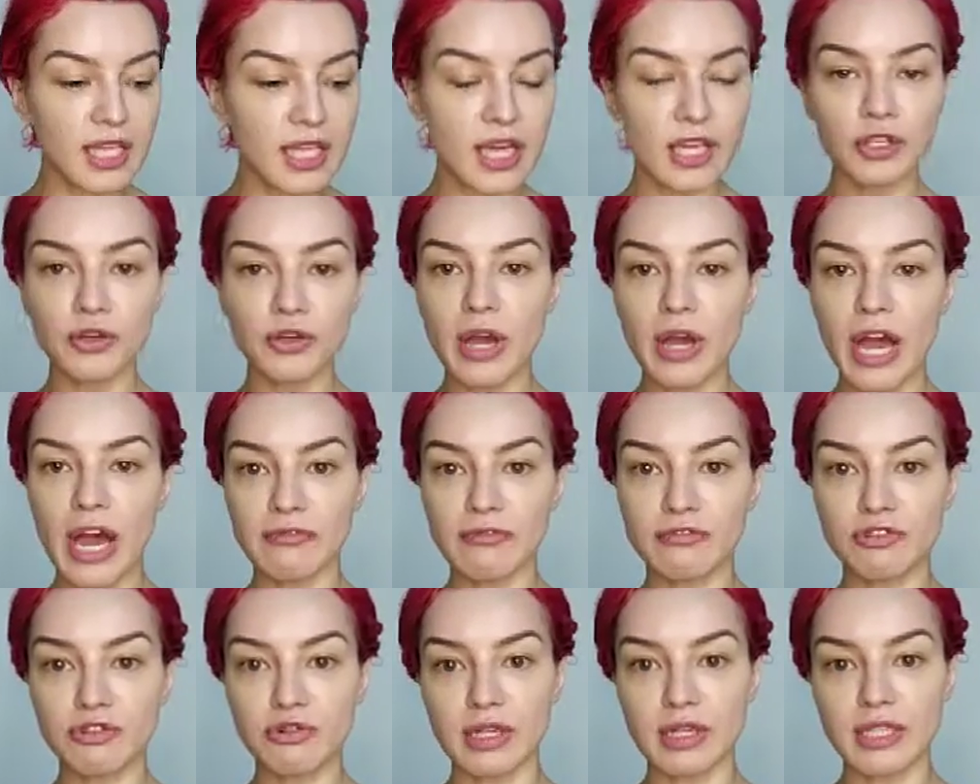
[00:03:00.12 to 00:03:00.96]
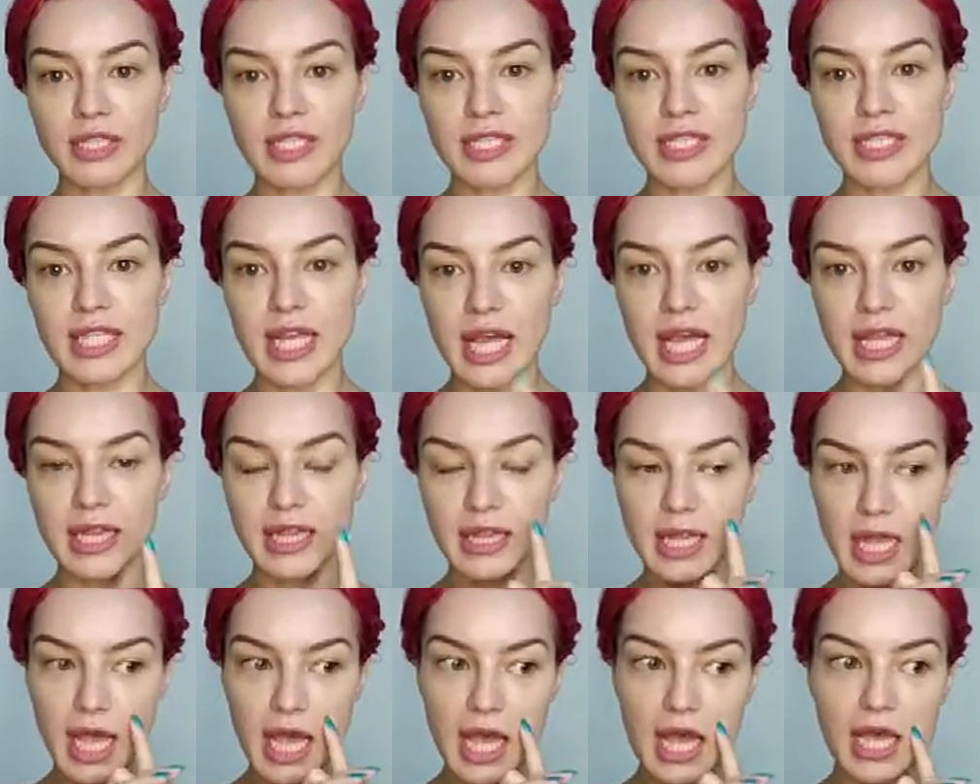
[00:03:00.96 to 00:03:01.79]
that you have to understand
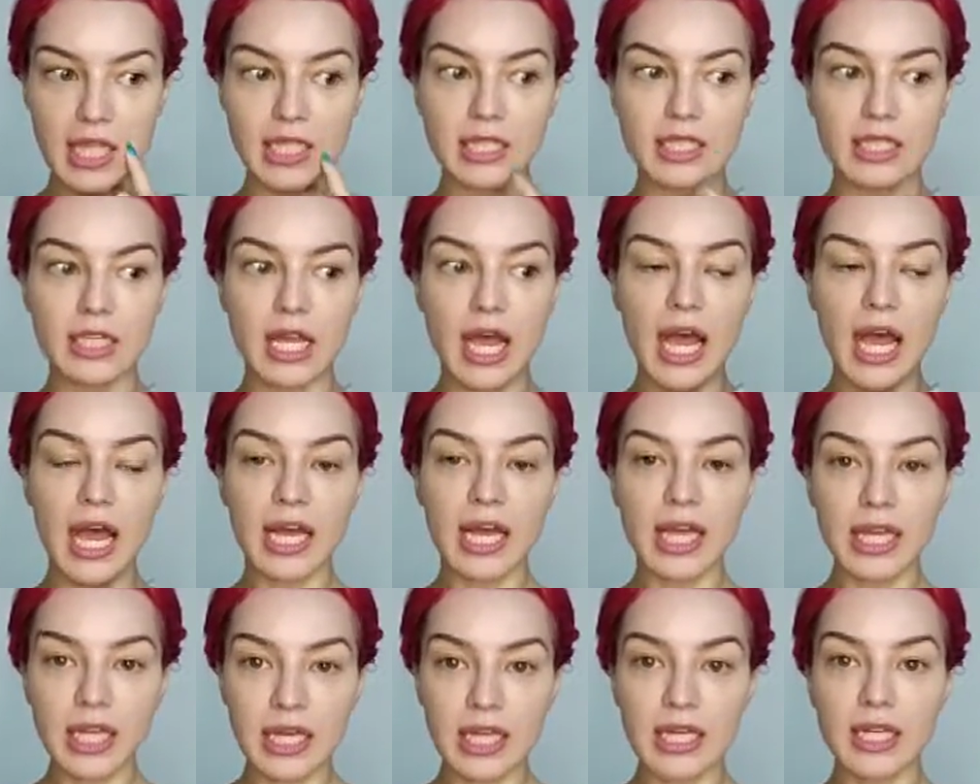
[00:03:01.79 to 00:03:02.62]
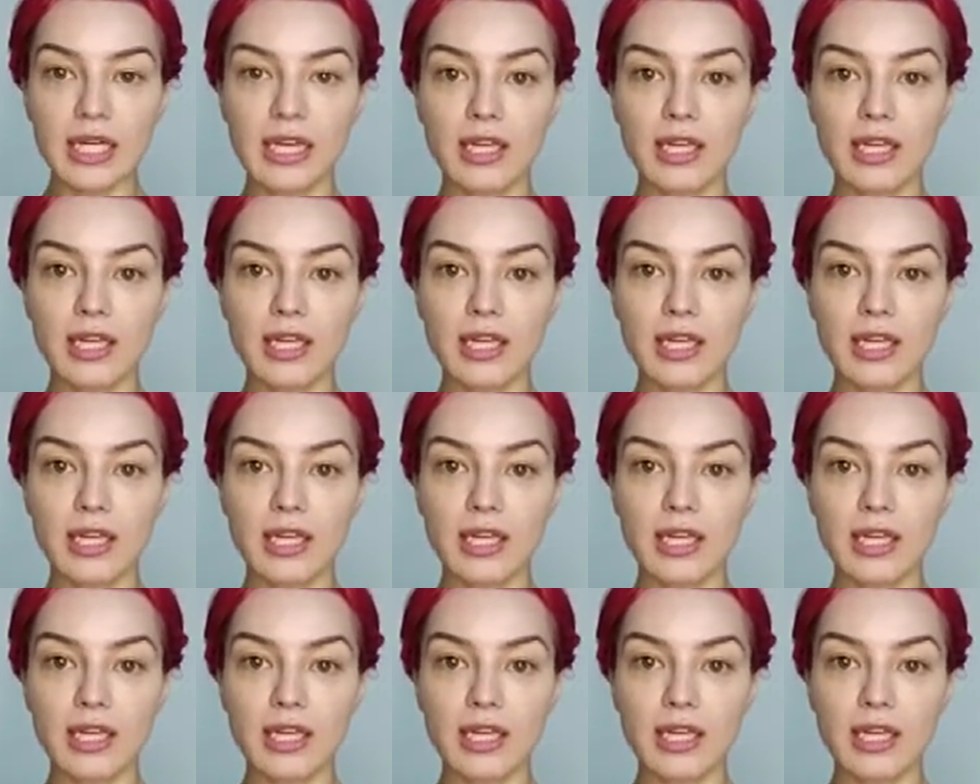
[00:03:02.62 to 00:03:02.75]
that I